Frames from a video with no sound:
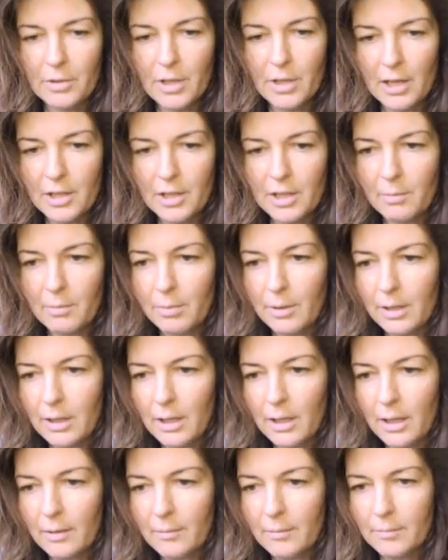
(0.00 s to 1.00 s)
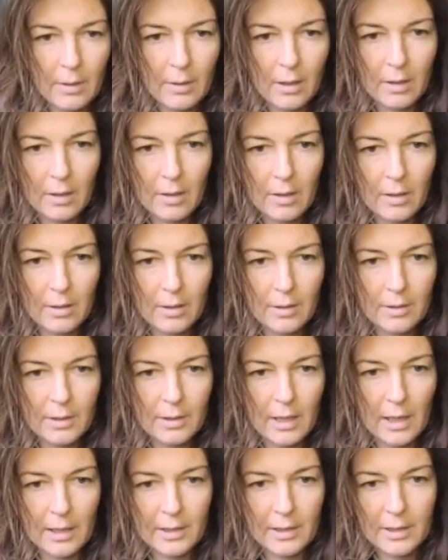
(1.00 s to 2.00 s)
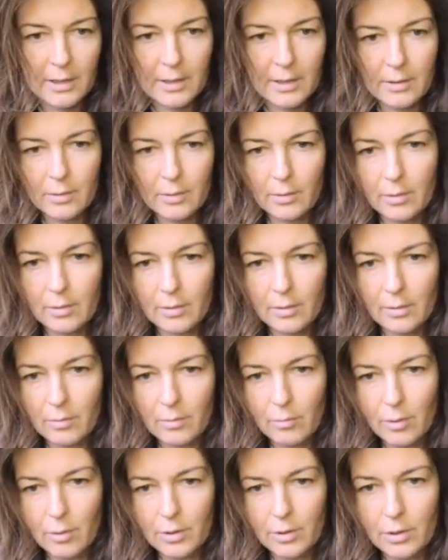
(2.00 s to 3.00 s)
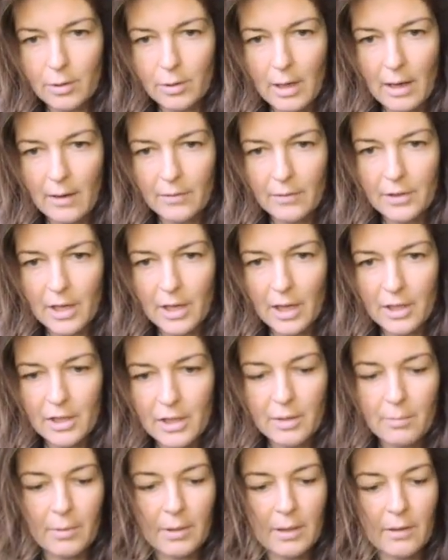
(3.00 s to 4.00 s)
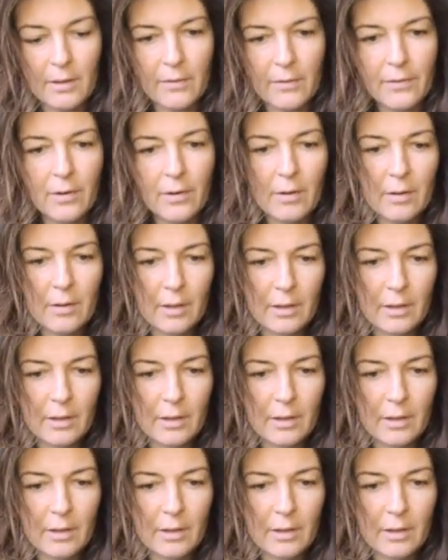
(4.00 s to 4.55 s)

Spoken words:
ChatGPT, because that's what you have ChatGPT for.